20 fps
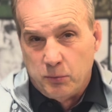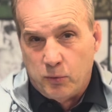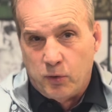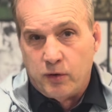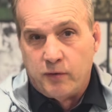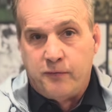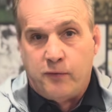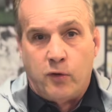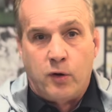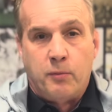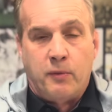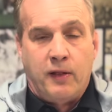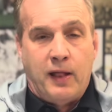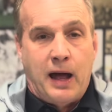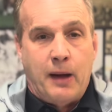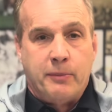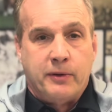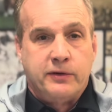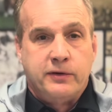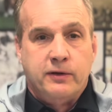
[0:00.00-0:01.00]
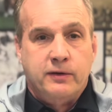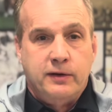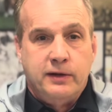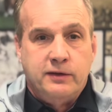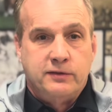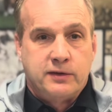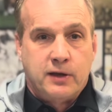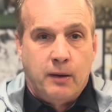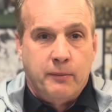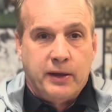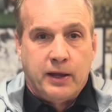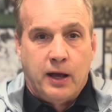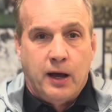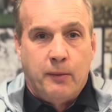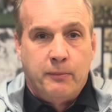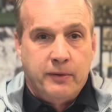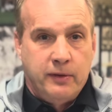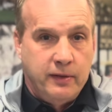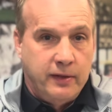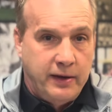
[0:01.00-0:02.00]
more formal opportunities coming
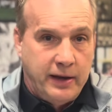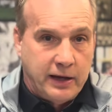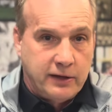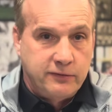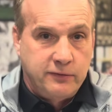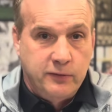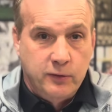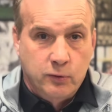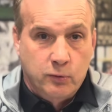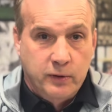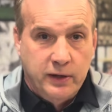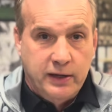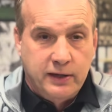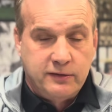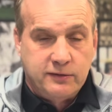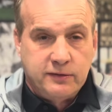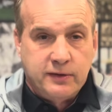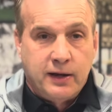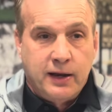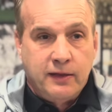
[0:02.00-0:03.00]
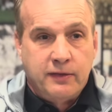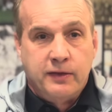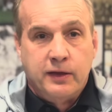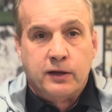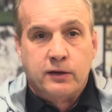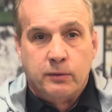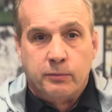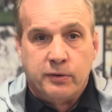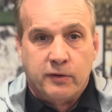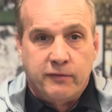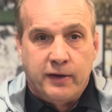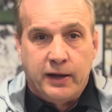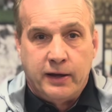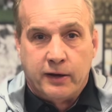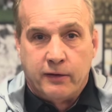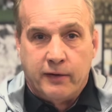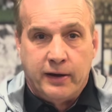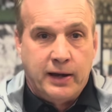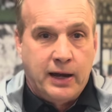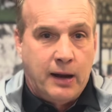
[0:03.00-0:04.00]
up in the next few weeks that I think could provide a
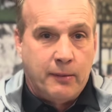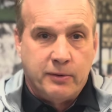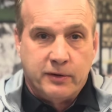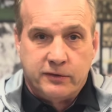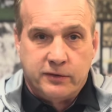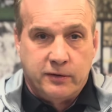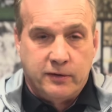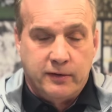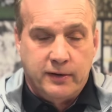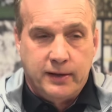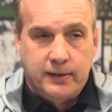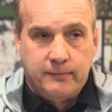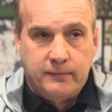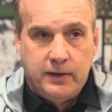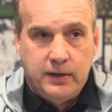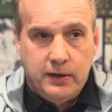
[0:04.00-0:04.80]
great opportunity.